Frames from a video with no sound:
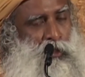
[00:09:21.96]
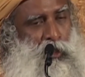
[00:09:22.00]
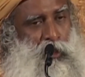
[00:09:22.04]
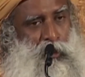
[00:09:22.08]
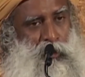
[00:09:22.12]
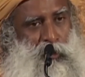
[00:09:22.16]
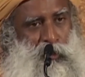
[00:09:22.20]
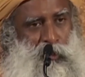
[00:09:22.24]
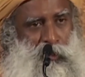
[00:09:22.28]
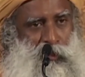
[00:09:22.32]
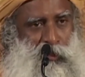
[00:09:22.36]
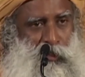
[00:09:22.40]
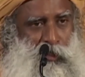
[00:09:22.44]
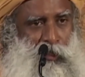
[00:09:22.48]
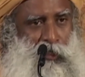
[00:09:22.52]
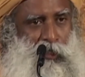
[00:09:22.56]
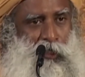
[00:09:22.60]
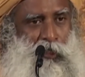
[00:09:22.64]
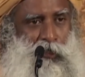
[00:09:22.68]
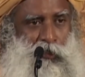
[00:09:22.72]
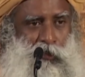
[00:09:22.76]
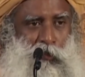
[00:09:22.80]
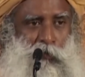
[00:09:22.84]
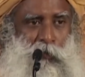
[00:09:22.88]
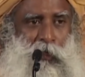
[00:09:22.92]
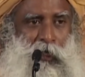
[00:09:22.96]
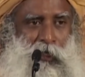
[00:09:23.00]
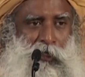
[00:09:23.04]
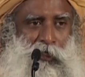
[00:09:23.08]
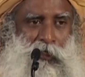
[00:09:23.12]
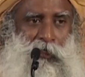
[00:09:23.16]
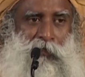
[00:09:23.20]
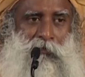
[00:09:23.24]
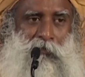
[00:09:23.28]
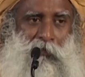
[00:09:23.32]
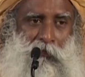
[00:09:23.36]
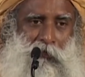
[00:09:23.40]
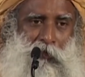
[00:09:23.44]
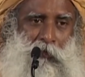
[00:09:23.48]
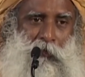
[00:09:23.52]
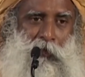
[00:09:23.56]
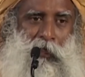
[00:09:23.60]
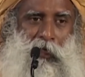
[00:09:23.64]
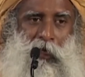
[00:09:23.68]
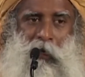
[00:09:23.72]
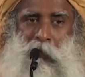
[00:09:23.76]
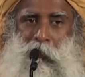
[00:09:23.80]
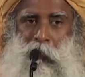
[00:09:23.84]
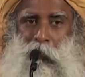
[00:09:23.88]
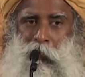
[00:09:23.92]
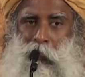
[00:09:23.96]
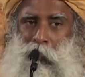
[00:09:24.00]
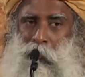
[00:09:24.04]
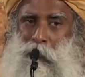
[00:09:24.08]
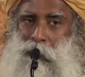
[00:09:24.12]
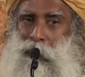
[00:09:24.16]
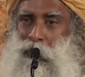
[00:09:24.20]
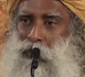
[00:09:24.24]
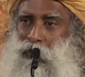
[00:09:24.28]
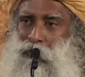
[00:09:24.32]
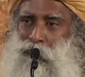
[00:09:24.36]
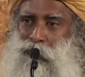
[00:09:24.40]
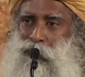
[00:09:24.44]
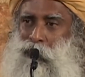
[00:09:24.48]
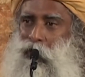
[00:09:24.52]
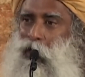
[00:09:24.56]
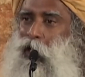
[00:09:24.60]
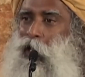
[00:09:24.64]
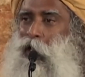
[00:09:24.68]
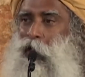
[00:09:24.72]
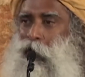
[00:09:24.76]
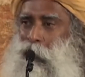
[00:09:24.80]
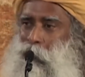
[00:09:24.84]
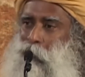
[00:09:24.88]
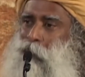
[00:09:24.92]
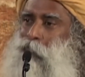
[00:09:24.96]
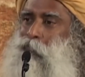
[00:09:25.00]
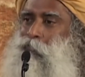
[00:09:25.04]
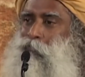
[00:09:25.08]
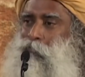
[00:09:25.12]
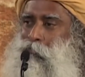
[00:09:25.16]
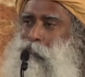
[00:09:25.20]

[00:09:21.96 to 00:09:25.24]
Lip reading: A degenerate humanity we will become over a period of time.